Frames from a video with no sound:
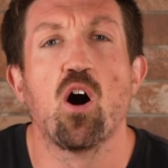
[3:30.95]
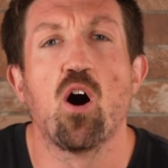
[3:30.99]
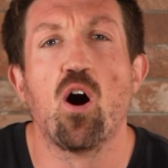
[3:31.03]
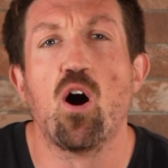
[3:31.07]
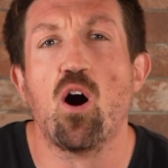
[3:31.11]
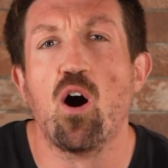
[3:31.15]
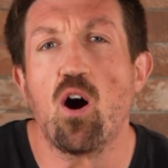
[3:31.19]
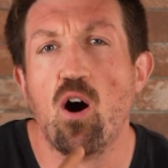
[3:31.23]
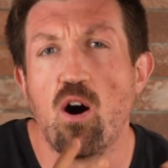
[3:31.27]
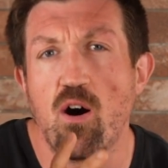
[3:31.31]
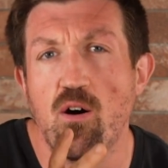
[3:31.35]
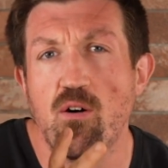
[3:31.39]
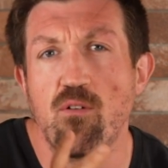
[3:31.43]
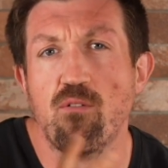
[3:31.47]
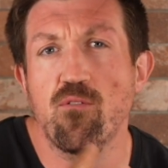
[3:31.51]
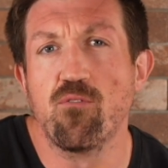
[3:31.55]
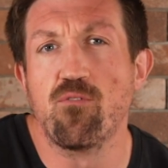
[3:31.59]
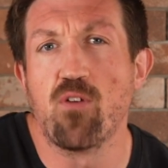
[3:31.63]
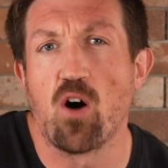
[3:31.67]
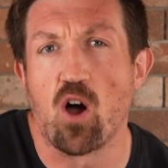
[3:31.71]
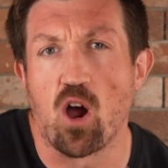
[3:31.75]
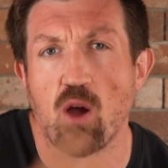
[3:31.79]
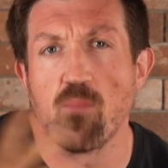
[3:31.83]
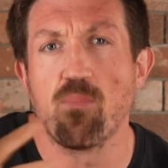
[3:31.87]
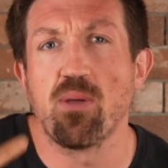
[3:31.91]

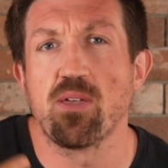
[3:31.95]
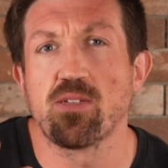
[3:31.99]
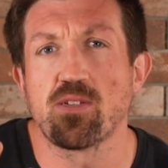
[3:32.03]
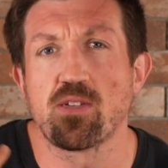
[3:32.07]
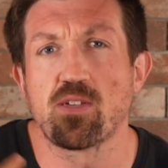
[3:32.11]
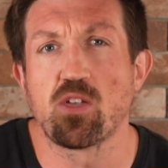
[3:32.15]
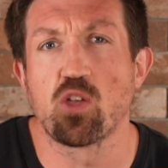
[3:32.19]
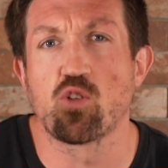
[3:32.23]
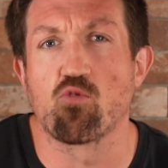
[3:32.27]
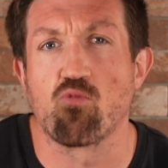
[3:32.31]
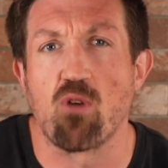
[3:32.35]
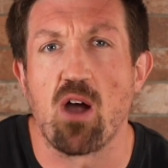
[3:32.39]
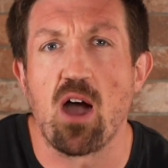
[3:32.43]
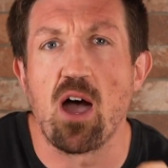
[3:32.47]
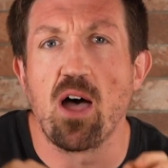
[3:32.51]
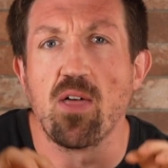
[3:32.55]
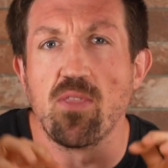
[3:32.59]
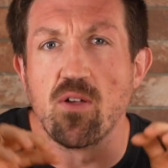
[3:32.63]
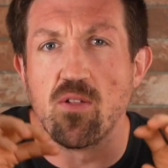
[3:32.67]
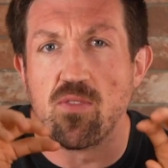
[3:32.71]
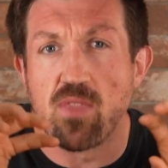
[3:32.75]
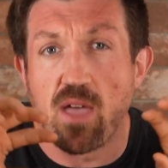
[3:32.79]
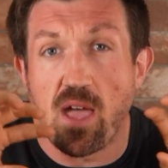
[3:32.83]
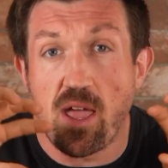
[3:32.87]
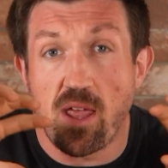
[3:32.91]
of our businesses
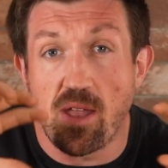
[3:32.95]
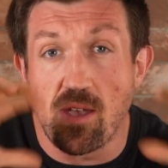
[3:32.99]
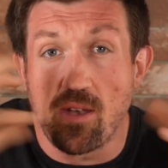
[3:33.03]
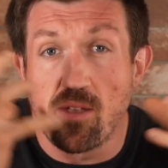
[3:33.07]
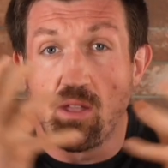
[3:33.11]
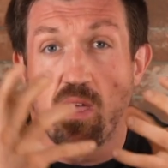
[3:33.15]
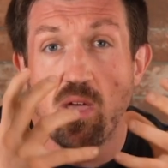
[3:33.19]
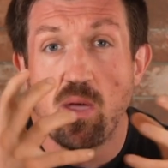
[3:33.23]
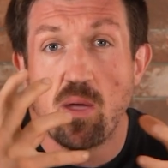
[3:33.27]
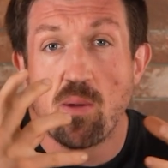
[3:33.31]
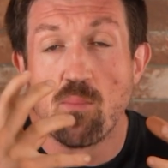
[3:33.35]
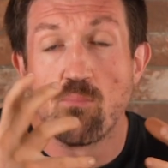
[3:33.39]
rather than